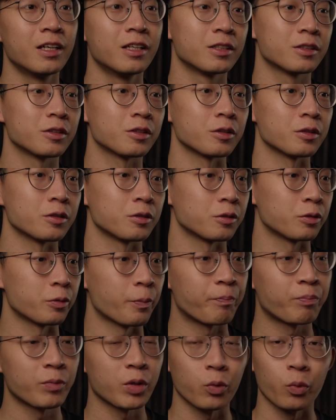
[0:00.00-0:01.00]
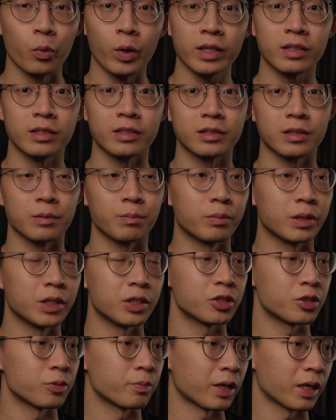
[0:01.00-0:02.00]
So what is a
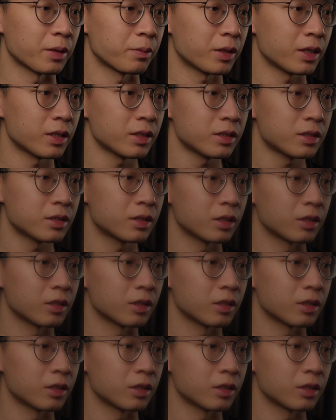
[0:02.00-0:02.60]
bleach bypass?